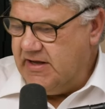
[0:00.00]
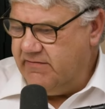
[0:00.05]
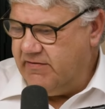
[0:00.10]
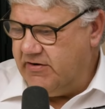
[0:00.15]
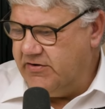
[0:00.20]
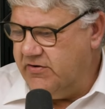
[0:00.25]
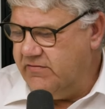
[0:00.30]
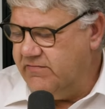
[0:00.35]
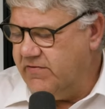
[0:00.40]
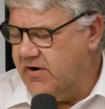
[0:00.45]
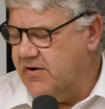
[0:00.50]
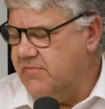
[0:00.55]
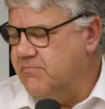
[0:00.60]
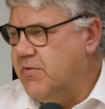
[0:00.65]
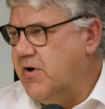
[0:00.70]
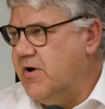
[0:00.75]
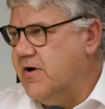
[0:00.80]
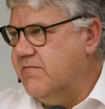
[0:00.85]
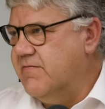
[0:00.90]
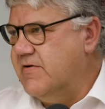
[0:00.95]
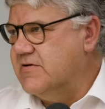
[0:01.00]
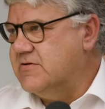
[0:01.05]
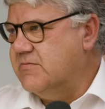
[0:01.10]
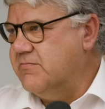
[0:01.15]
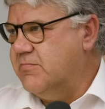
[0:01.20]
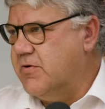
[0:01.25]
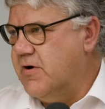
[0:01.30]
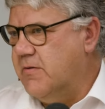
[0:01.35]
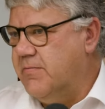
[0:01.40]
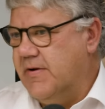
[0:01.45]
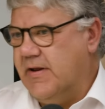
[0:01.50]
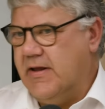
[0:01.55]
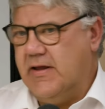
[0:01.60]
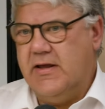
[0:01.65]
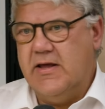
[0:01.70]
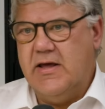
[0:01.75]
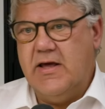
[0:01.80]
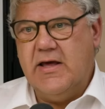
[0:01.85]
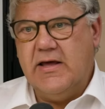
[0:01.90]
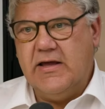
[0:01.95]
If I do buy an investment
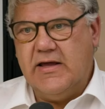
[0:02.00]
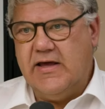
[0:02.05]
property,